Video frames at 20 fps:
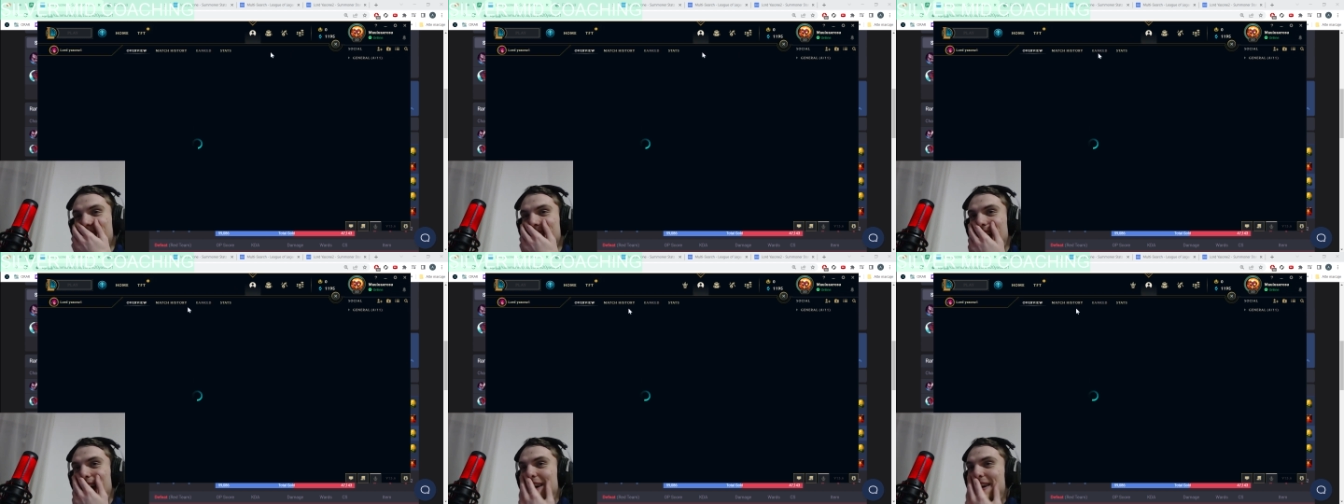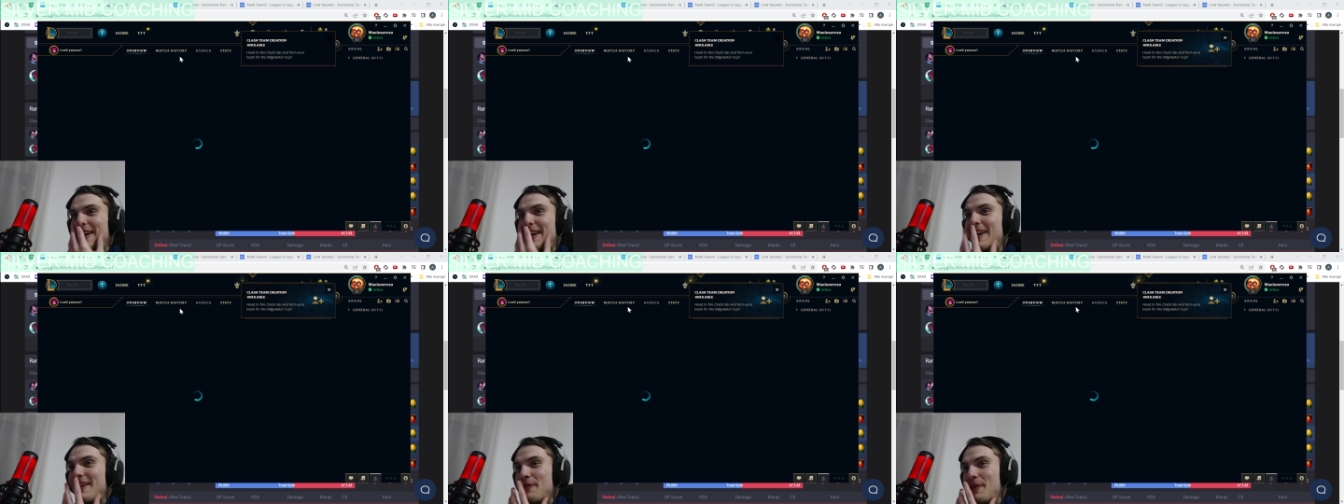Ah,
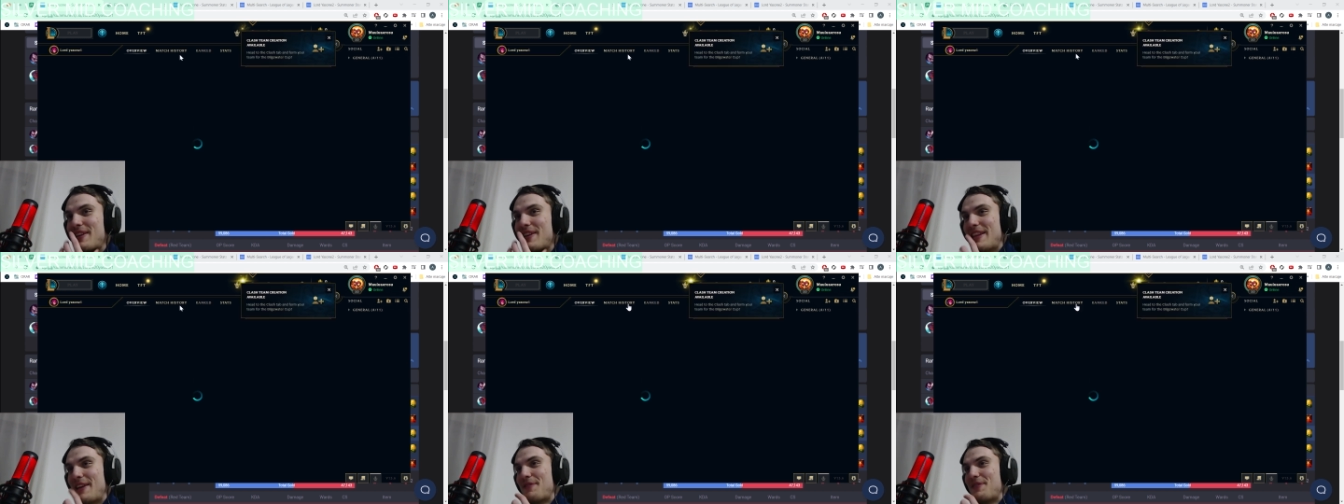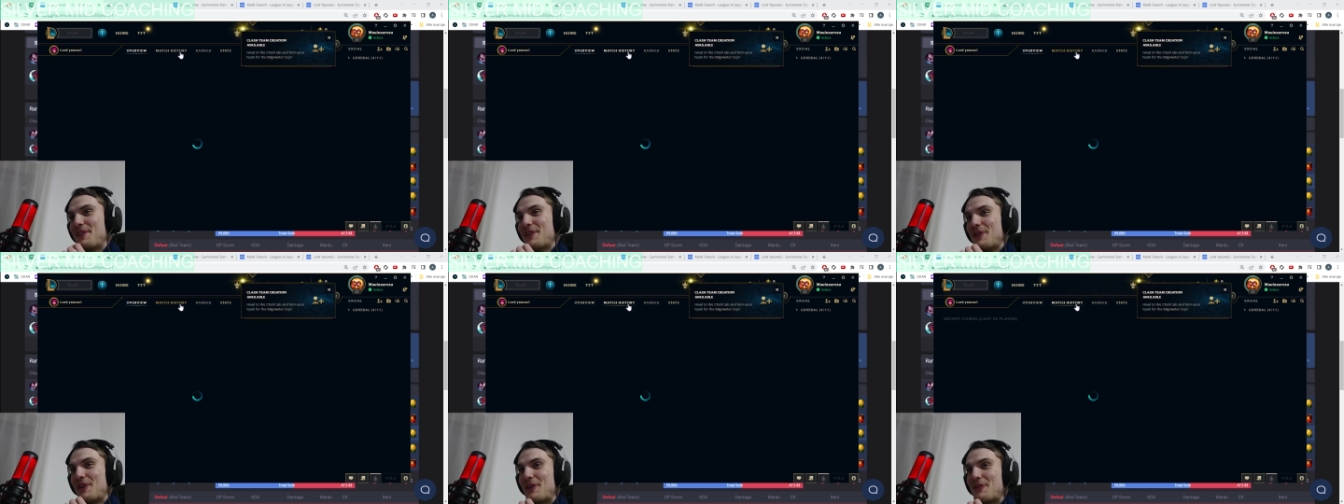we're
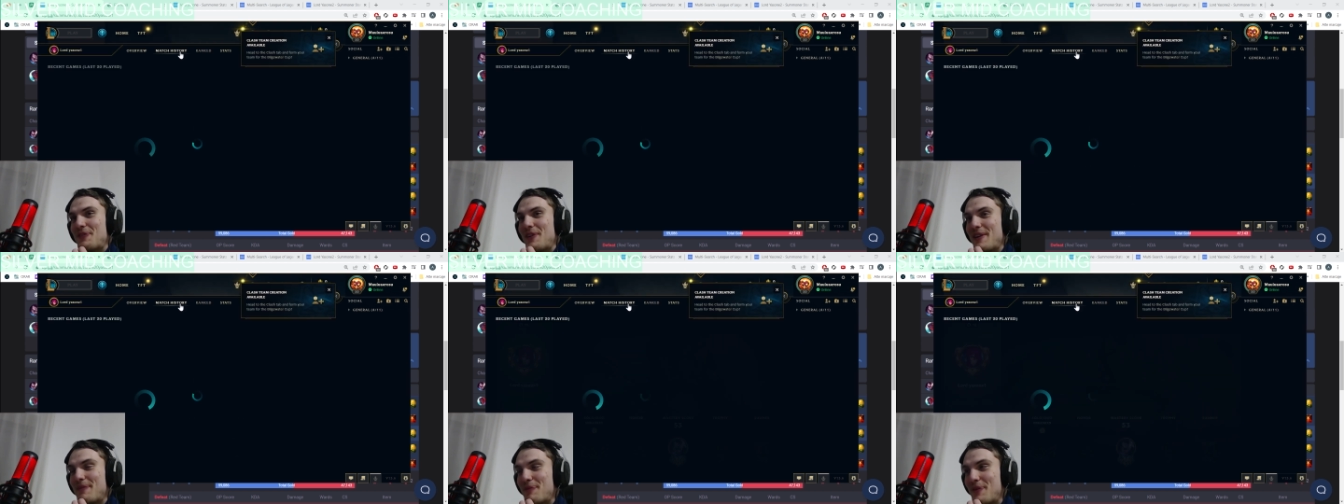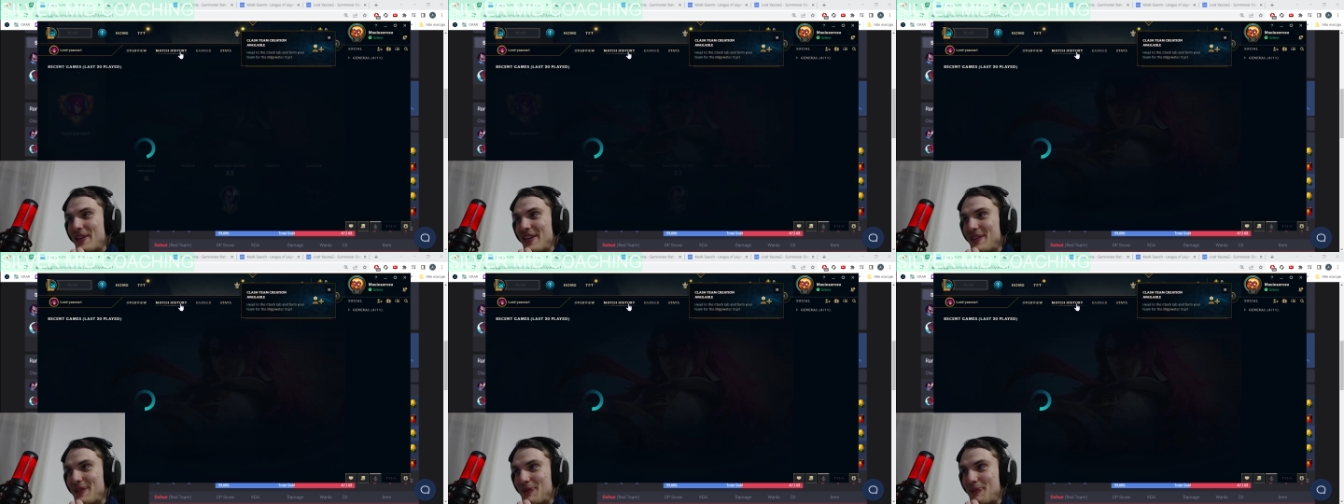definitely gonna find
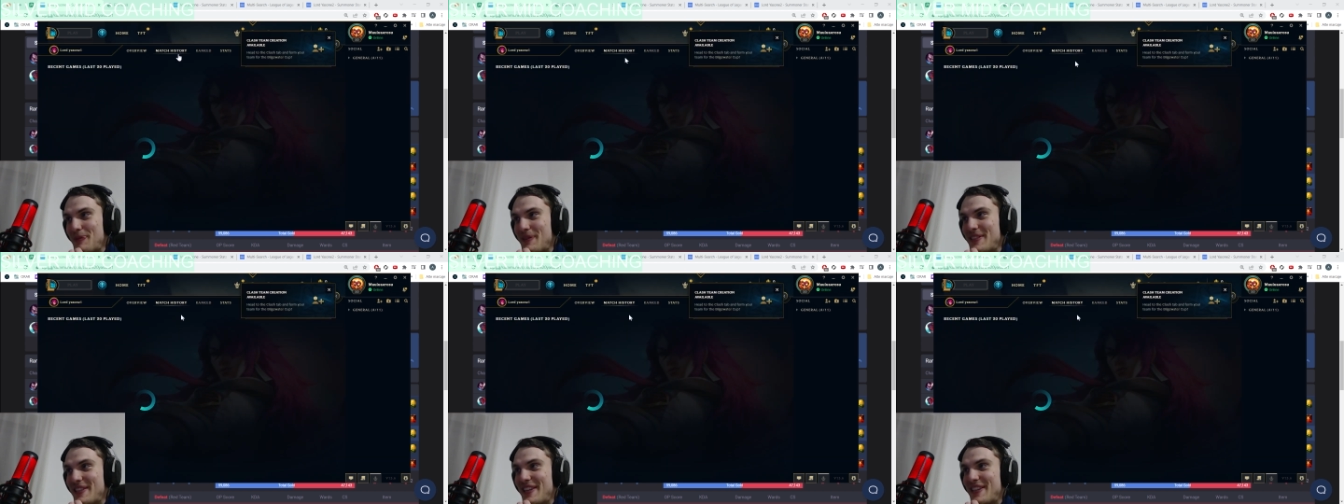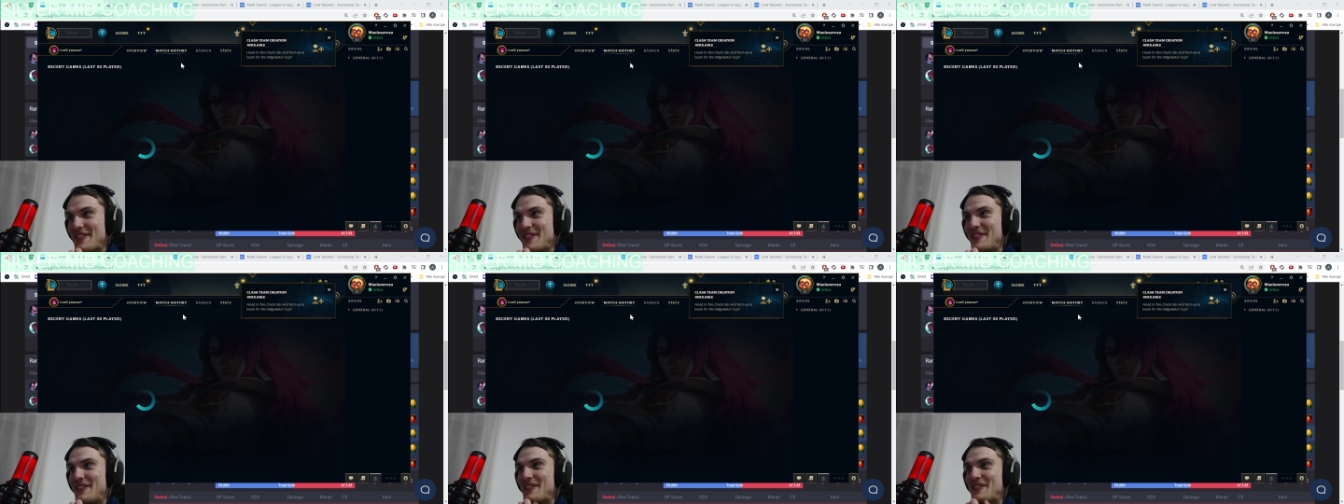more than two
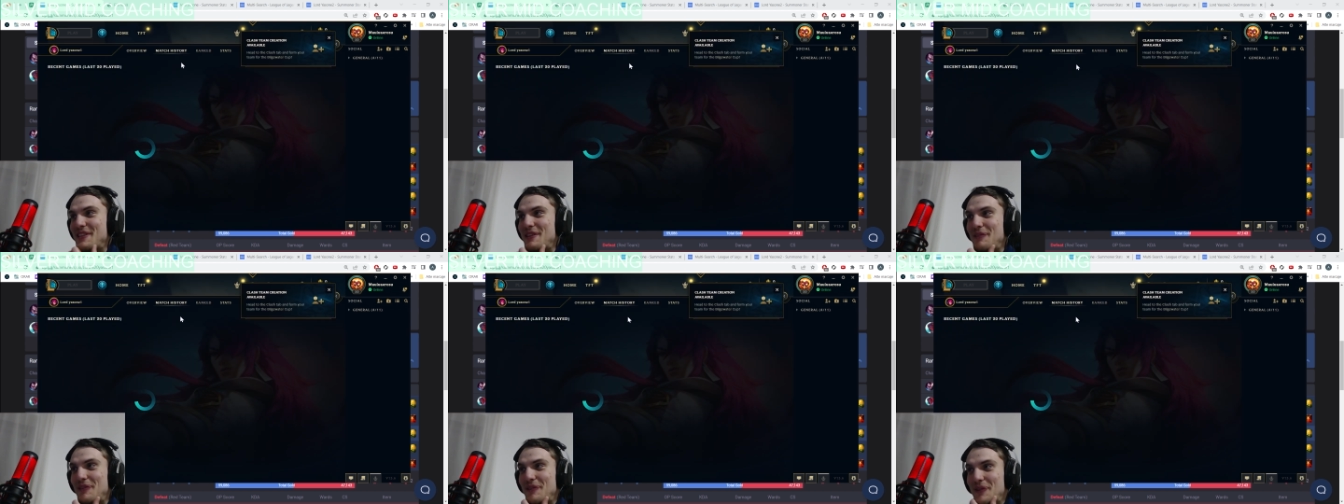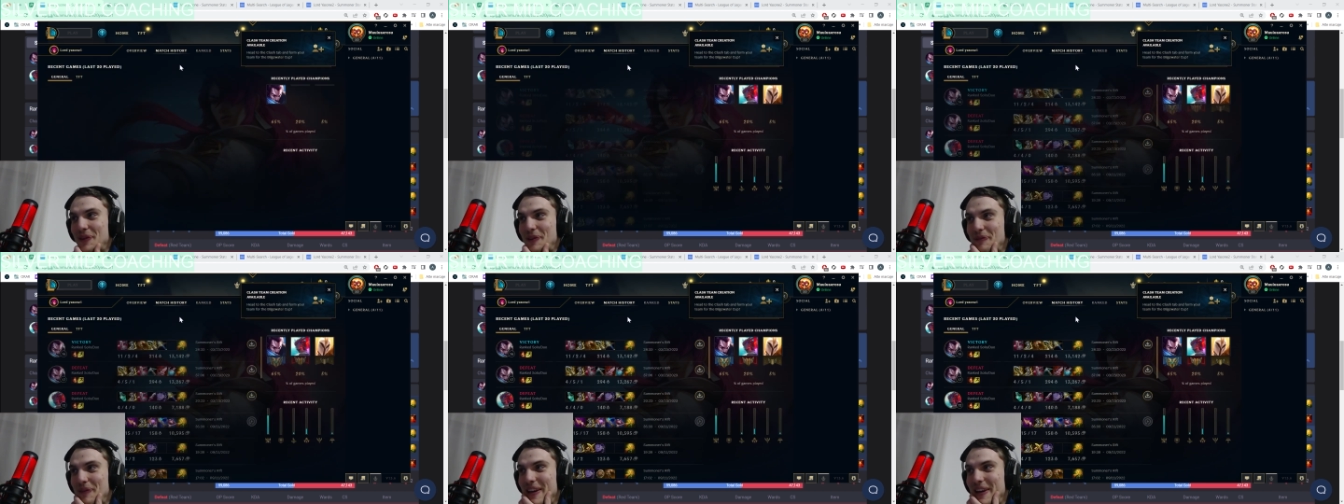mistakes in a silver
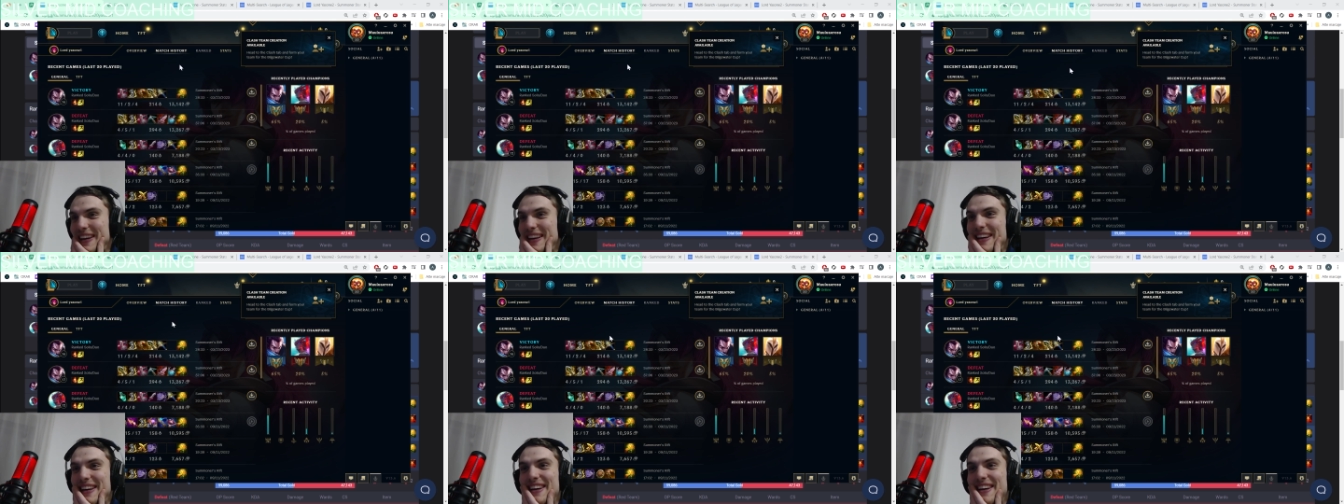women.